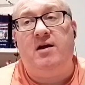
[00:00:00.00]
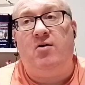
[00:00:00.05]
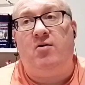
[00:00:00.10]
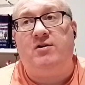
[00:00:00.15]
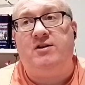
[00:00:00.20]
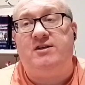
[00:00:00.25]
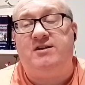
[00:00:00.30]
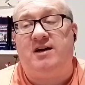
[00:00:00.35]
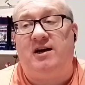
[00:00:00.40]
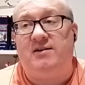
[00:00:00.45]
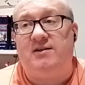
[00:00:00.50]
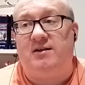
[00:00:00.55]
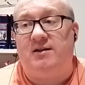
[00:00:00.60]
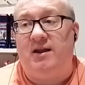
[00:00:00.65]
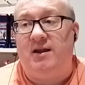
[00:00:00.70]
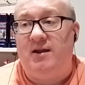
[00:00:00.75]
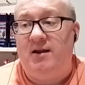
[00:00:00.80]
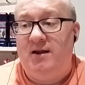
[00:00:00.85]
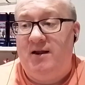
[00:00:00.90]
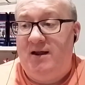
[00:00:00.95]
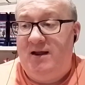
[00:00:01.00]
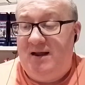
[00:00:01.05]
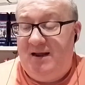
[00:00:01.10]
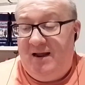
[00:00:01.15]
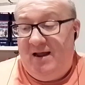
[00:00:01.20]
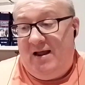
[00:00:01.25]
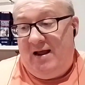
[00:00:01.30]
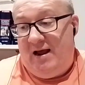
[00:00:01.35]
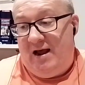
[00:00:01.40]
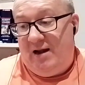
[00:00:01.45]
on Saturday,
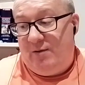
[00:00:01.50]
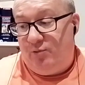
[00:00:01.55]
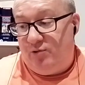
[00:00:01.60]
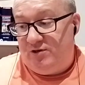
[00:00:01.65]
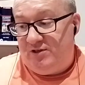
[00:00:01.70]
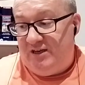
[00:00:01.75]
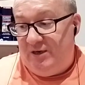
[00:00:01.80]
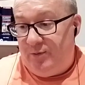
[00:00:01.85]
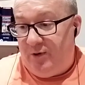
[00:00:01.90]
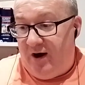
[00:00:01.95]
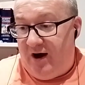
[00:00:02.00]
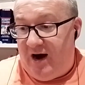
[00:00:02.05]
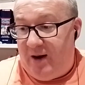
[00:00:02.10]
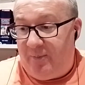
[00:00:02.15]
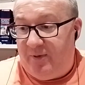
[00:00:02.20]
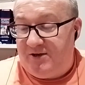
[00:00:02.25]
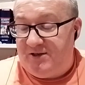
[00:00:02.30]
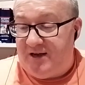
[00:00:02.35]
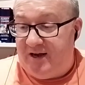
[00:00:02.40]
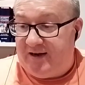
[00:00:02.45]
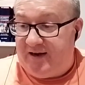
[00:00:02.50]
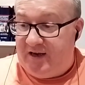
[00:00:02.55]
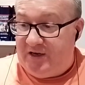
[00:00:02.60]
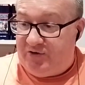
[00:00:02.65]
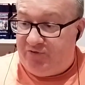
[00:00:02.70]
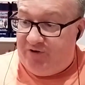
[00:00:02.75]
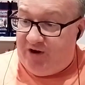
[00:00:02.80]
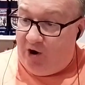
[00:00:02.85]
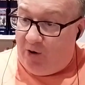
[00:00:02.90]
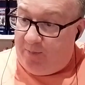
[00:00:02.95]
and we'll see what happens
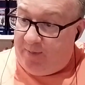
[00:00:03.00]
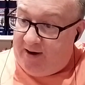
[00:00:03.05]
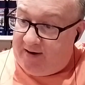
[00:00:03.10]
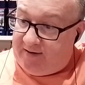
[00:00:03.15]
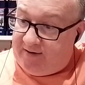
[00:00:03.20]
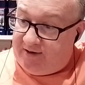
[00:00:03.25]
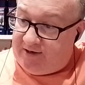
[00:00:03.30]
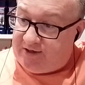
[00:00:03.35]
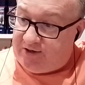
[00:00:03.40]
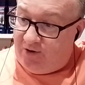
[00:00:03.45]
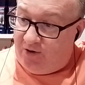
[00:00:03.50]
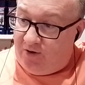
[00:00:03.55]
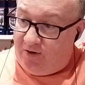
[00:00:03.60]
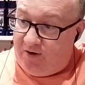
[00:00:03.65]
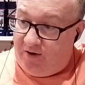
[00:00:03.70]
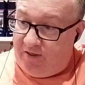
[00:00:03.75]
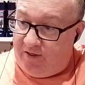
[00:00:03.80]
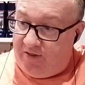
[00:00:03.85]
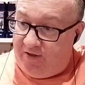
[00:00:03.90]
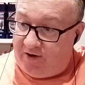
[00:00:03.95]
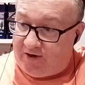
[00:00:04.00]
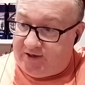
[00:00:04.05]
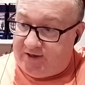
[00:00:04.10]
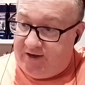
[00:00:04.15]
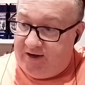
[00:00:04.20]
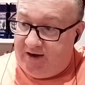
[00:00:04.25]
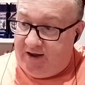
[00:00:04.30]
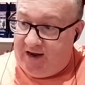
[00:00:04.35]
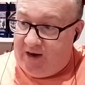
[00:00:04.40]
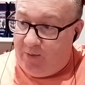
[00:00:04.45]
against Real Betis on
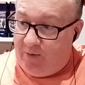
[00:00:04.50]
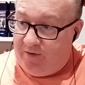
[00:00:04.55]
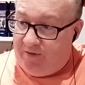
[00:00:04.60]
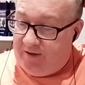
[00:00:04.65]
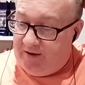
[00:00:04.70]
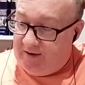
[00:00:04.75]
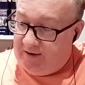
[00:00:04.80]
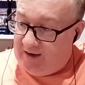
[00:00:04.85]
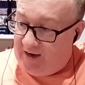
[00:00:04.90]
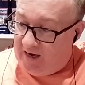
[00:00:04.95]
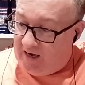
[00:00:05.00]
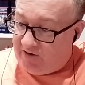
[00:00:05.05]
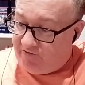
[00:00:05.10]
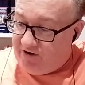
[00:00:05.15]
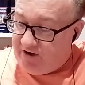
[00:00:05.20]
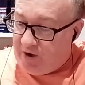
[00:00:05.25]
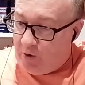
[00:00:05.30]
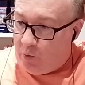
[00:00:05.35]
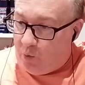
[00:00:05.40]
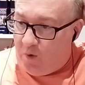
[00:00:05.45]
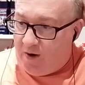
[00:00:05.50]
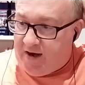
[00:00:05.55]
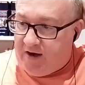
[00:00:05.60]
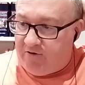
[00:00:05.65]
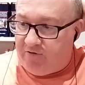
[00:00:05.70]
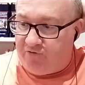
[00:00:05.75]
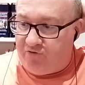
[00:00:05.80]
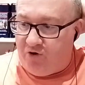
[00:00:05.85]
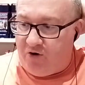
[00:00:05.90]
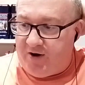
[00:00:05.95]
Thursday night, where the green and
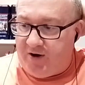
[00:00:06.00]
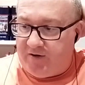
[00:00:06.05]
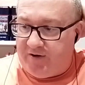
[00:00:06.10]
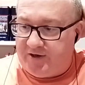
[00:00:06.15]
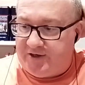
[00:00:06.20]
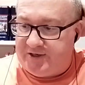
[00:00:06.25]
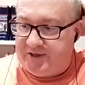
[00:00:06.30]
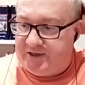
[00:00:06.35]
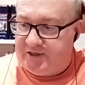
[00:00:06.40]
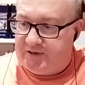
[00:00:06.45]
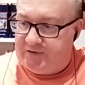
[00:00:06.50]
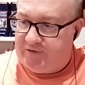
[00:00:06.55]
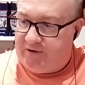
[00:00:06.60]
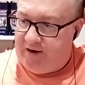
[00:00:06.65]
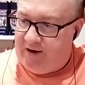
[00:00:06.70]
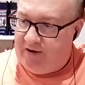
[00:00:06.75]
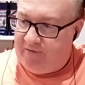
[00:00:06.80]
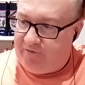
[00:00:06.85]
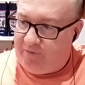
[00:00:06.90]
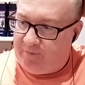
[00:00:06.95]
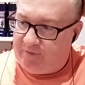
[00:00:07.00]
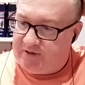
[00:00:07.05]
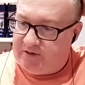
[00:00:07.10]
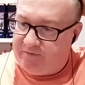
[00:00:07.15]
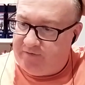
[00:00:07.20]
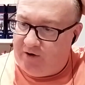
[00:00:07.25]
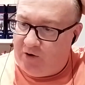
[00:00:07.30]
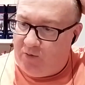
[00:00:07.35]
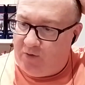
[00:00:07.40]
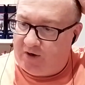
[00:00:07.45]
white royalists from
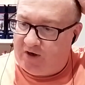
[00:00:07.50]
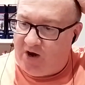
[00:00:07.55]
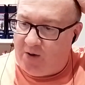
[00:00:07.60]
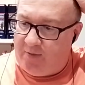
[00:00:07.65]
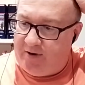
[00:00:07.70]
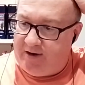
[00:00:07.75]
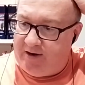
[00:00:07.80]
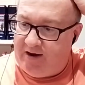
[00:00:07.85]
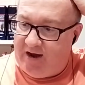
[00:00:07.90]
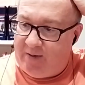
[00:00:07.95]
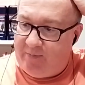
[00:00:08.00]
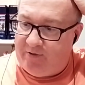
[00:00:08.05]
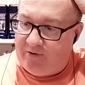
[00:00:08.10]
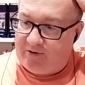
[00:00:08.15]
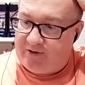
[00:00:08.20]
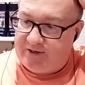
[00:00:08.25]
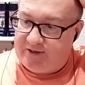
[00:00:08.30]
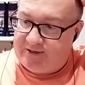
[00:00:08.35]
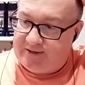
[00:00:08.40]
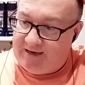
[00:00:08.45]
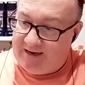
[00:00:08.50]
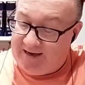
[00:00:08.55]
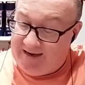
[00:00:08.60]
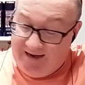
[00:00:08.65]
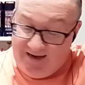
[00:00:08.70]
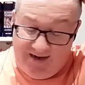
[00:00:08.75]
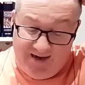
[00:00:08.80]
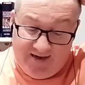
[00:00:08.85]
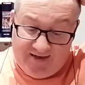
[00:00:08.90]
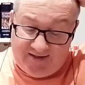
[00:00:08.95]
Seville were coming to Ibrox.
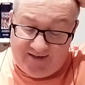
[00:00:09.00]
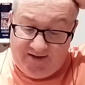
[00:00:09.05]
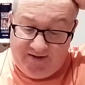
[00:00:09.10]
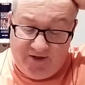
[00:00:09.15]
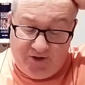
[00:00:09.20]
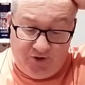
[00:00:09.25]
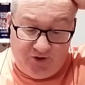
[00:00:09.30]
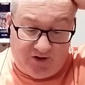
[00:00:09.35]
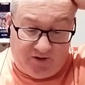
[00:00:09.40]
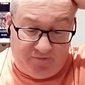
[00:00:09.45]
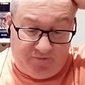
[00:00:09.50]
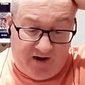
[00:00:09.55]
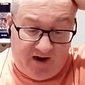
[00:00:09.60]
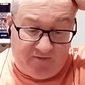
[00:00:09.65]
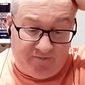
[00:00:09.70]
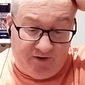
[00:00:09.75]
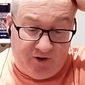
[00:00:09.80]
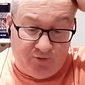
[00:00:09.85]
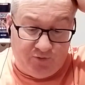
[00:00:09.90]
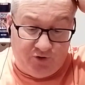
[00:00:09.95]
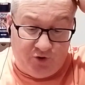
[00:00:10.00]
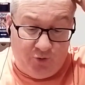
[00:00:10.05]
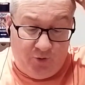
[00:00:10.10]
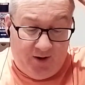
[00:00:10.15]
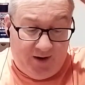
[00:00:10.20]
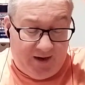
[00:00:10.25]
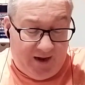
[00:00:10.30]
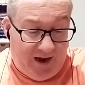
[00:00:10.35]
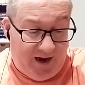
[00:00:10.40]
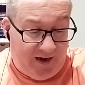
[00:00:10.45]
Say they took a 5-0
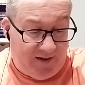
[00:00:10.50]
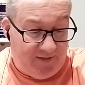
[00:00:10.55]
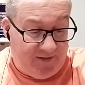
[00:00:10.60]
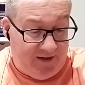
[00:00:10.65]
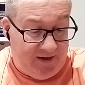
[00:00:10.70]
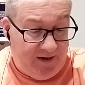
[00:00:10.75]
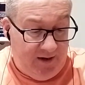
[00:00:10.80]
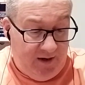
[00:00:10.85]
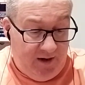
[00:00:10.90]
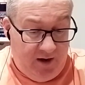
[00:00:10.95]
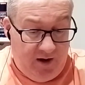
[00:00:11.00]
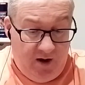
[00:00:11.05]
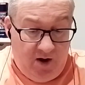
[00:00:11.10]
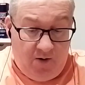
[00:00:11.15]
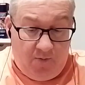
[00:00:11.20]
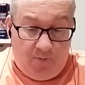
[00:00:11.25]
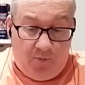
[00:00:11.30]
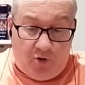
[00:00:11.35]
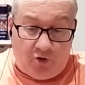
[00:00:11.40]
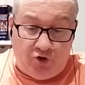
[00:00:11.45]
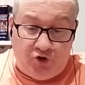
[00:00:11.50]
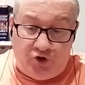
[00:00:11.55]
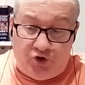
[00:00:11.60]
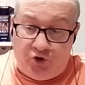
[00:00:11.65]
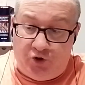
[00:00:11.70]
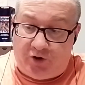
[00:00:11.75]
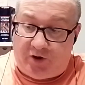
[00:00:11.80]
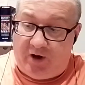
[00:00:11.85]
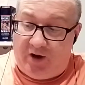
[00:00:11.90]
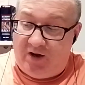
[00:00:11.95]
doing at the
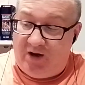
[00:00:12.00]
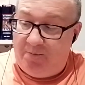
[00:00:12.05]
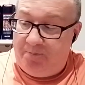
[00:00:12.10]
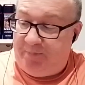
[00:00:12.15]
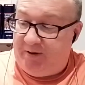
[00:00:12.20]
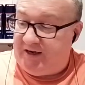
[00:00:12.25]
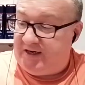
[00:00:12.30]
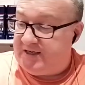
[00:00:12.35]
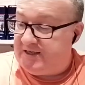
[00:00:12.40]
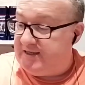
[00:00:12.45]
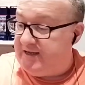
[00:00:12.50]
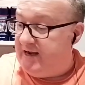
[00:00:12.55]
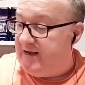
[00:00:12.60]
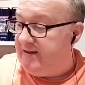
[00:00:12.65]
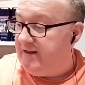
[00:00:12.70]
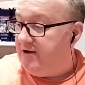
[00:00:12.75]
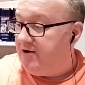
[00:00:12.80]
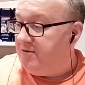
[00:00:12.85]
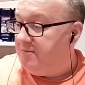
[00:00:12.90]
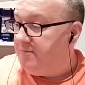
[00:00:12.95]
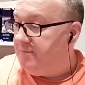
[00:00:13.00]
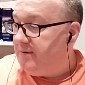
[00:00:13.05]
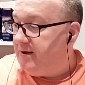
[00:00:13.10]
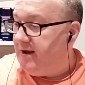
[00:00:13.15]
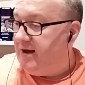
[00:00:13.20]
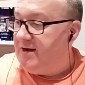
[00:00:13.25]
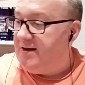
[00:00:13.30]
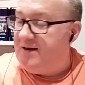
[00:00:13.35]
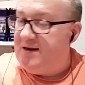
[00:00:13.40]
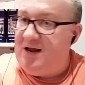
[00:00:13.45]
Montjuic Olympic Stadium
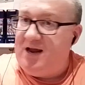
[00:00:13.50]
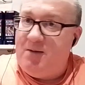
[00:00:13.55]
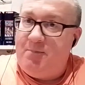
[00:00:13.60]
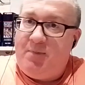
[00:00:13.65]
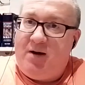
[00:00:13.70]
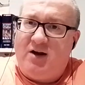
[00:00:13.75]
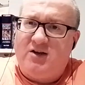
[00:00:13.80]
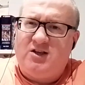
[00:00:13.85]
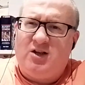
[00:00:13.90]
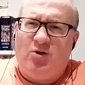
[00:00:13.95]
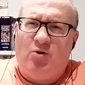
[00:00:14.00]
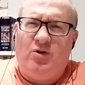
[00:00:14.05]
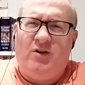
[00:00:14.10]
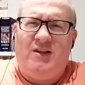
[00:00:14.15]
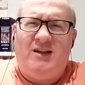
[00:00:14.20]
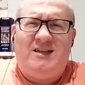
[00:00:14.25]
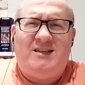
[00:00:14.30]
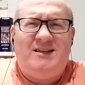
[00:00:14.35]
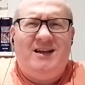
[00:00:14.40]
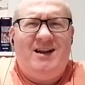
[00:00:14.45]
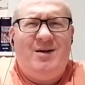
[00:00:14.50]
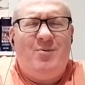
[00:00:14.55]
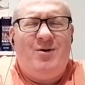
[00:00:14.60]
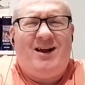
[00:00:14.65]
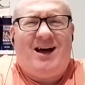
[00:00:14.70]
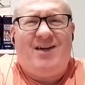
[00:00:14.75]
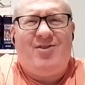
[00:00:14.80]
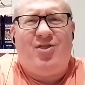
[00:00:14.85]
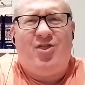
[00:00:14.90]
in Barcelona. The stadium,